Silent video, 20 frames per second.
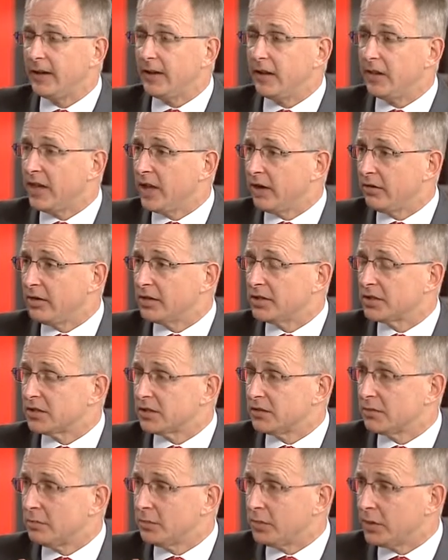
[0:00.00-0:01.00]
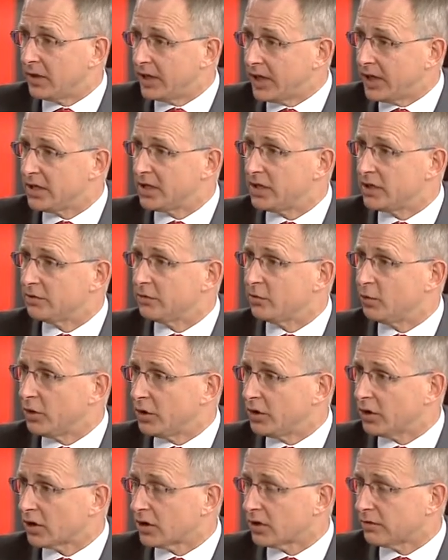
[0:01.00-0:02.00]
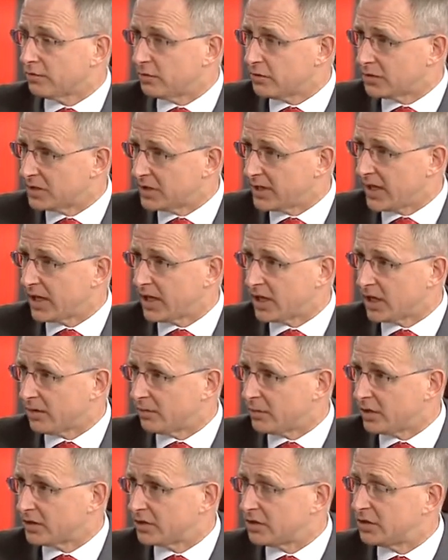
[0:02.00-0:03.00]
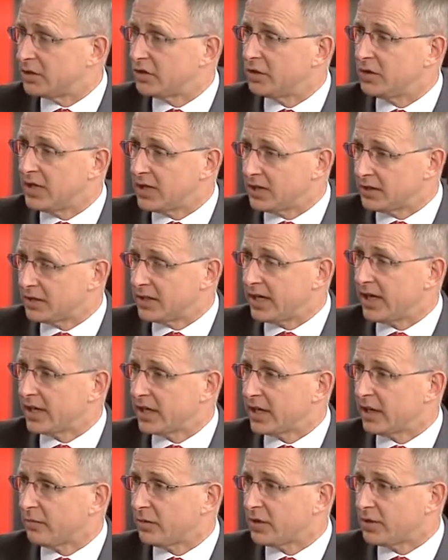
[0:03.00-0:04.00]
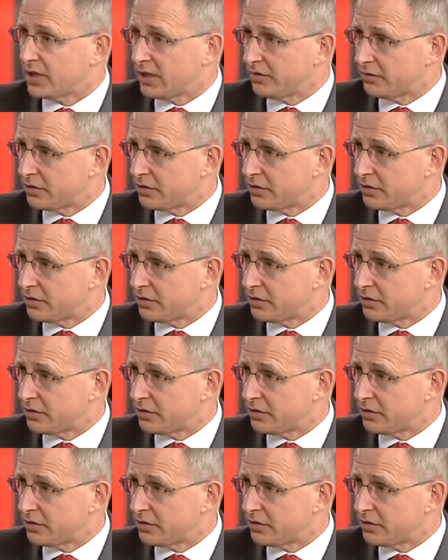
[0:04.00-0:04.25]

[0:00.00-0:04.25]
there is plenty of work for state governments to do here. State governments have